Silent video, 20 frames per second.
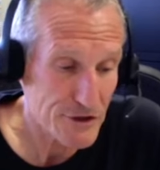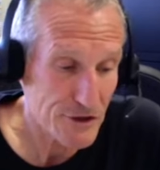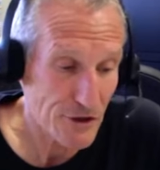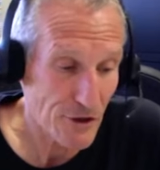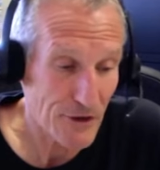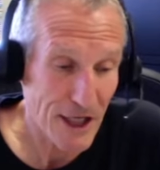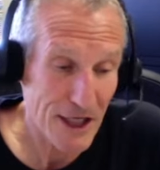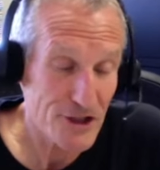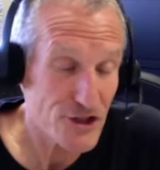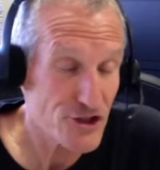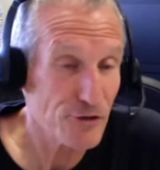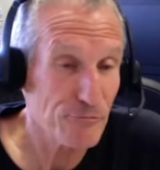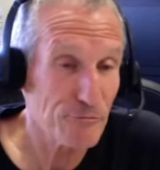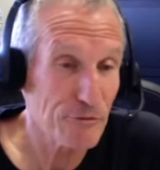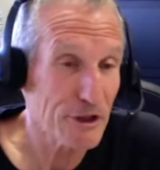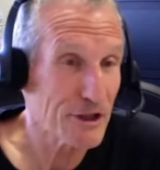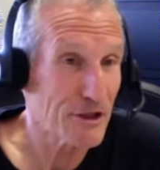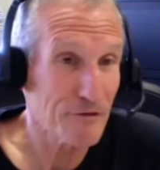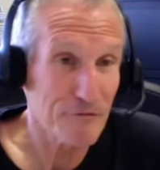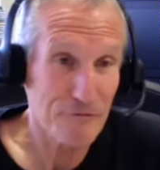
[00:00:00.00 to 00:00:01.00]
So that should
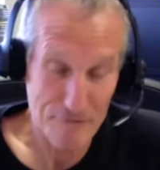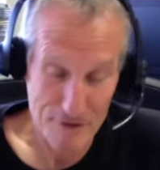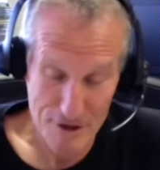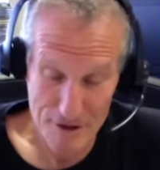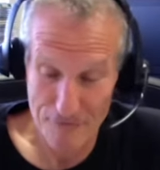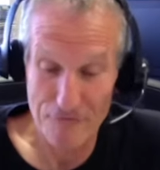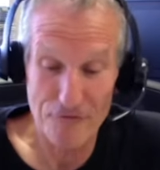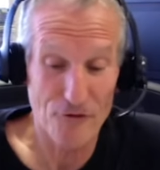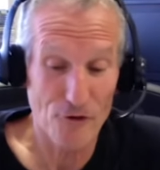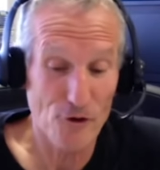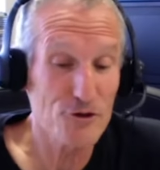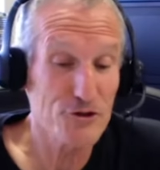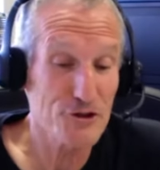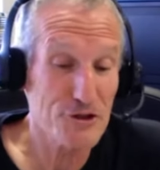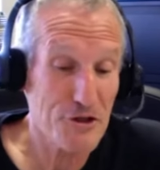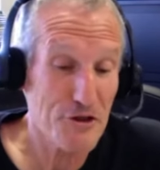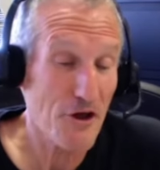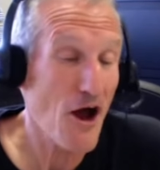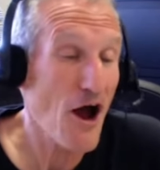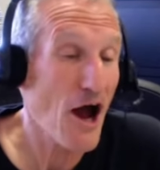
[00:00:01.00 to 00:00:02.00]
be the
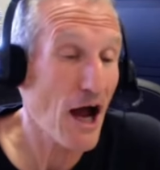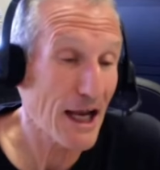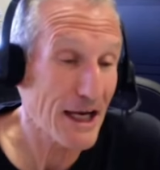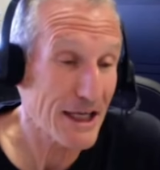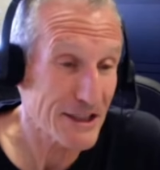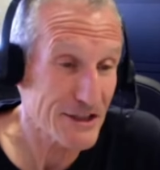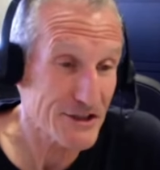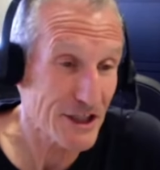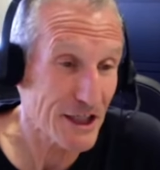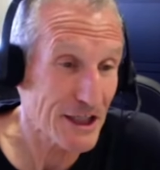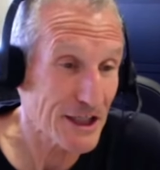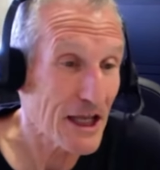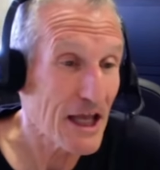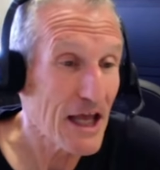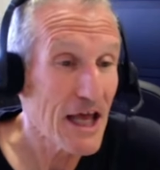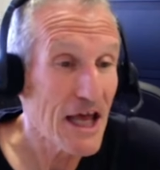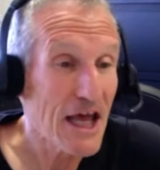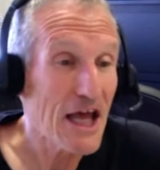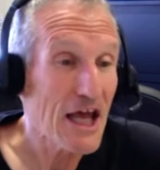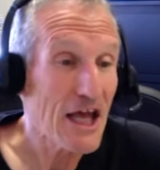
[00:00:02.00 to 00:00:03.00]
first thought is that,
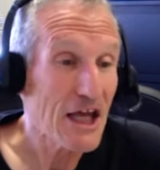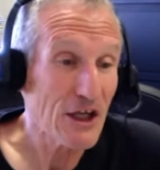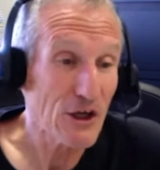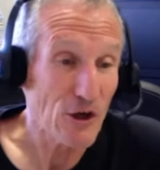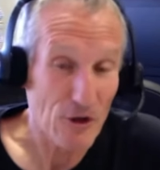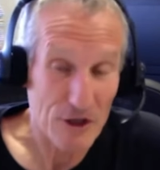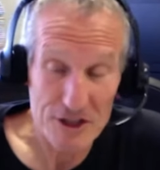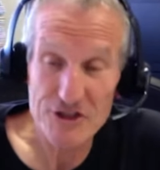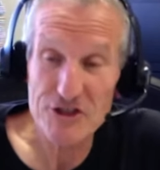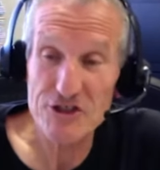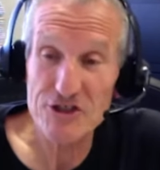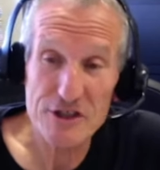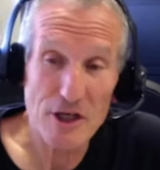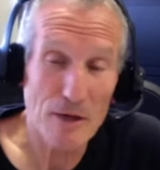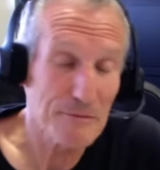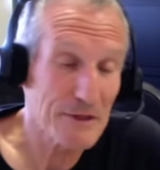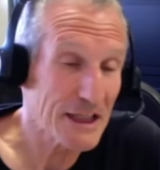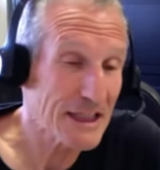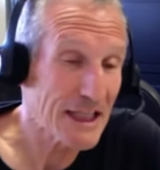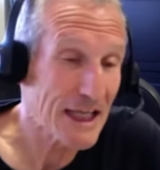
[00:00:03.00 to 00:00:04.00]
you know, this is
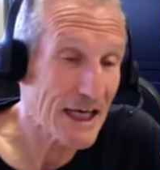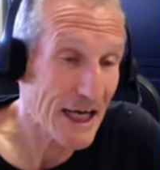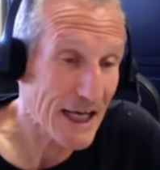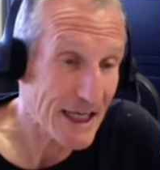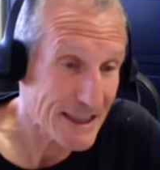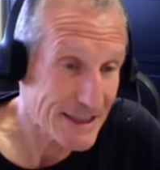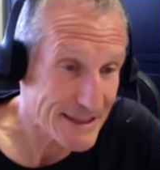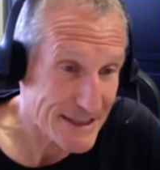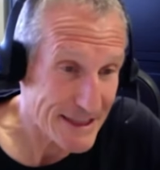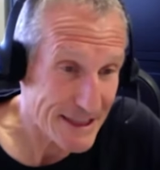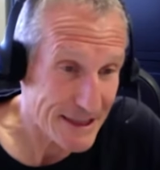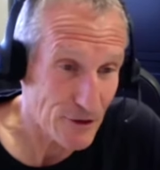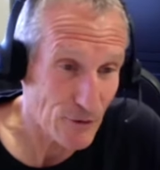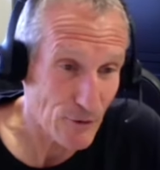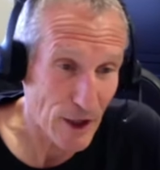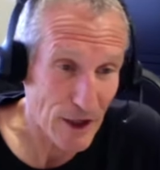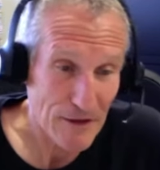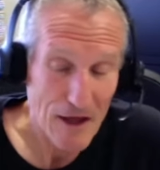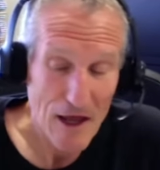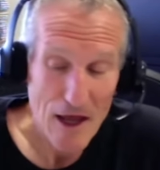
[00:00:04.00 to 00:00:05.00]
something that I can deal
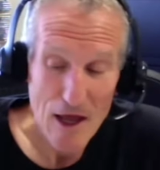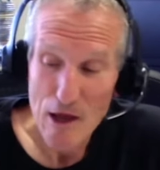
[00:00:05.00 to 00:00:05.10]
with.